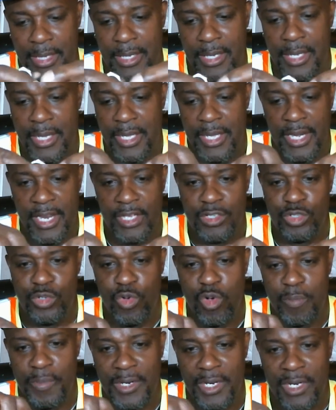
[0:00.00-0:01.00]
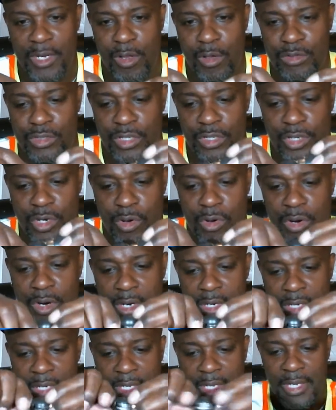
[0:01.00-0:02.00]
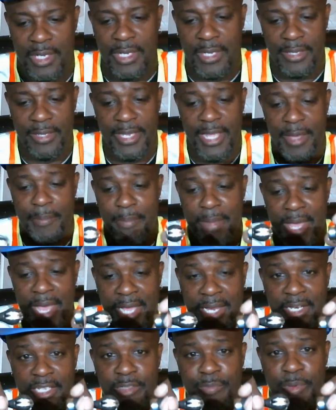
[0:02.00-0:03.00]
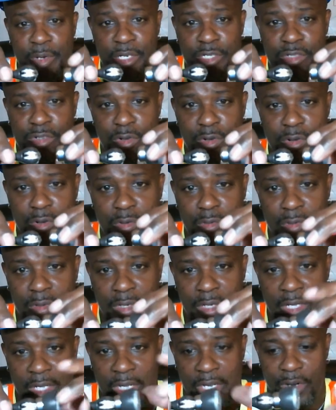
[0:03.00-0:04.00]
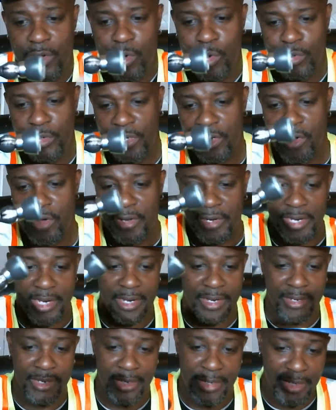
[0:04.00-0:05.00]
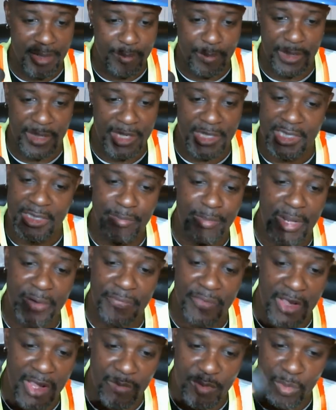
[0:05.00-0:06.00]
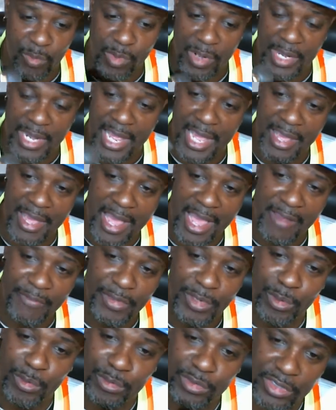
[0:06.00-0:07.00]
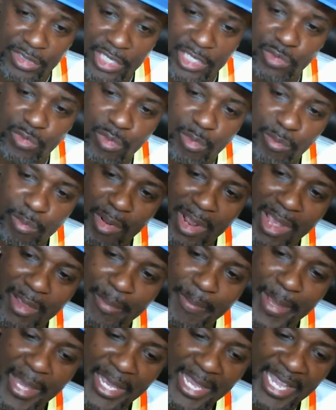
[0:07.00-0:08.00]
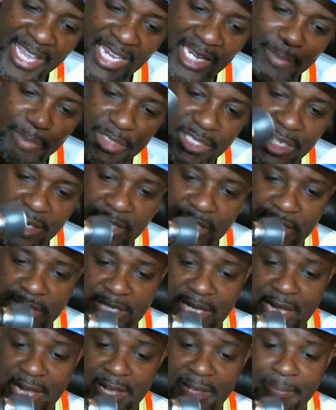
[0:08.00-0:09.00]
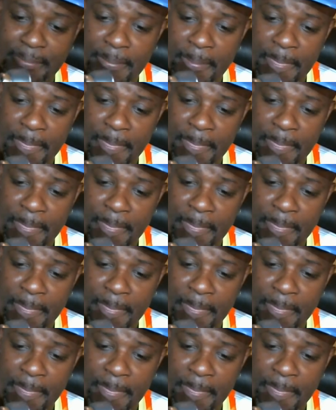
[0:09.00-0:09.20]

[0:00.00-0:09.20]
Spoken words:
And as you open and close the door, that magnet is pretty strong. It'll hold it on there. But this is my favorite one. I've used this one probably about 80% of the time.